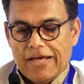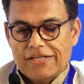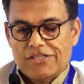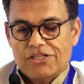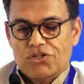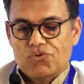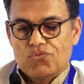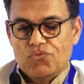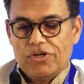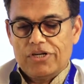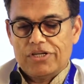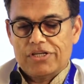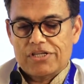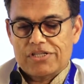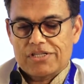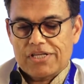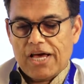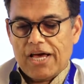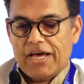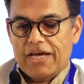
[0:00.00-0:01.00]
it will
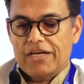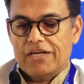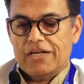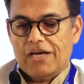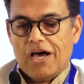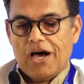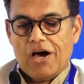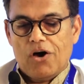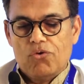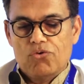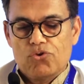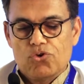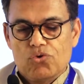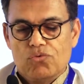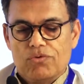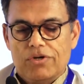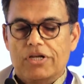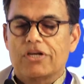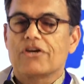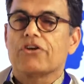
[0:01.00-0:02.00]
decide how you
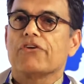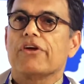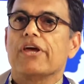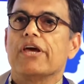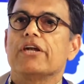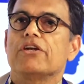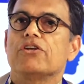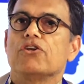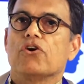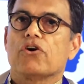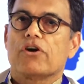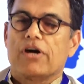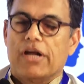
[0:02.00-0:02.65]
will create your